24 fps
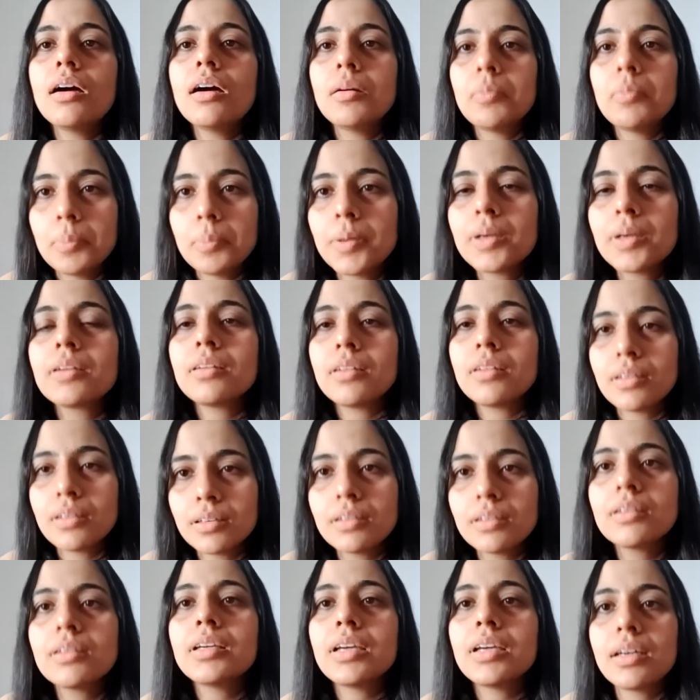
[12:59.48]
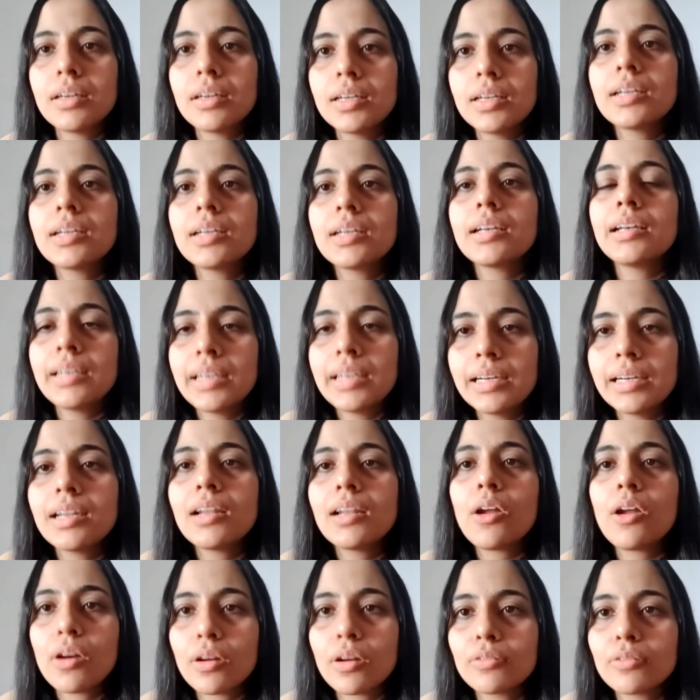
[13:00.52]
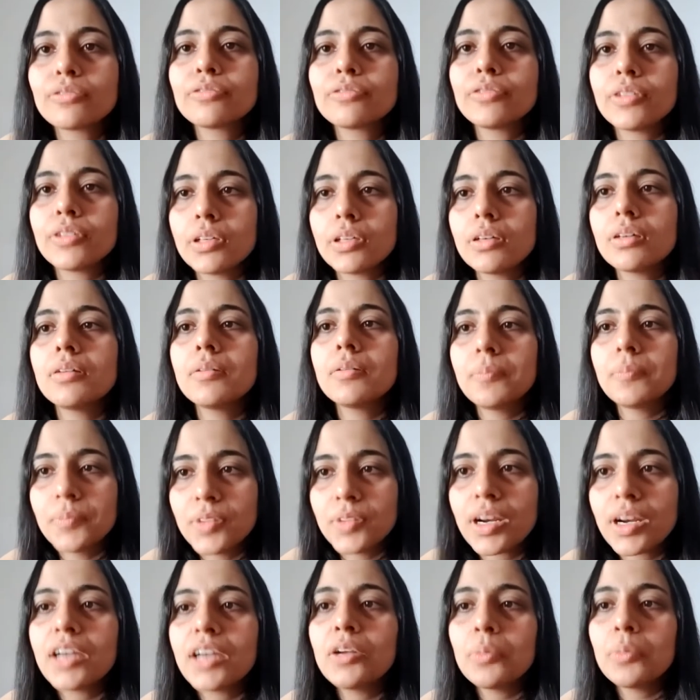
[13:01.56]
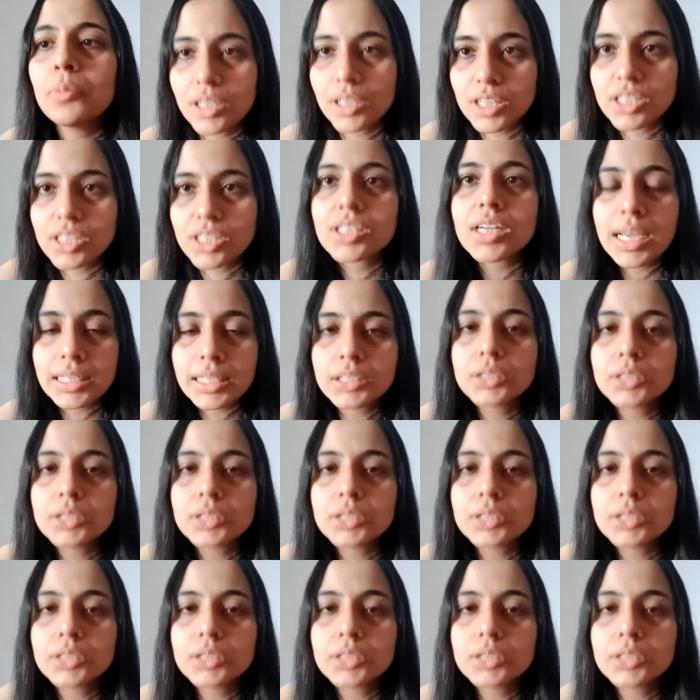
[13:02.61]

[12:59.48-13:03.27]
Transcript: but yeah, it will need a lot of remuneration as